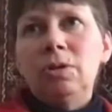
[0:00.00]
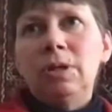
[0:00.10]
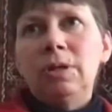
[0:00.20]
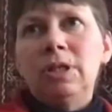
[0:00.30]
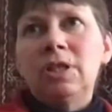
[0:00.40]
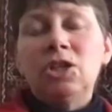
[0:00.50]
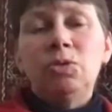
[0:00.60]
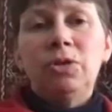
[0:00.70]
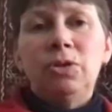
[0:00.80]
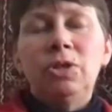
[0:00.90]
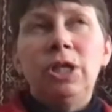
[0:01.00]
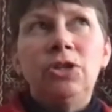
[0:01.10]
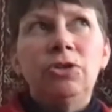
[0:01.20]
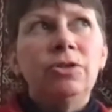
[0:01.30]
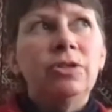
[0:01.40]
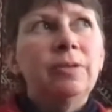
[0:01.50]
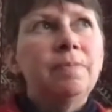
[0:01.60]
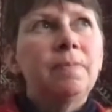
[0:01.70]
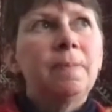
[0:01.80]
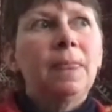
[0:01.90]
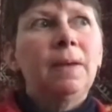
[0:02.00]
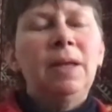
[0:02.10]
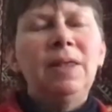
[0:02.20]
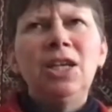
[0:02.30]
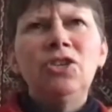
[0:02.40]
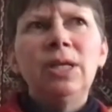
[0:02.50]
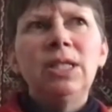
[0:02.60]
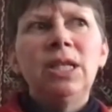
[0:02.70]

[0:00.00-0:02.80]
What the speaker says: discuss with those teachers. And the interesting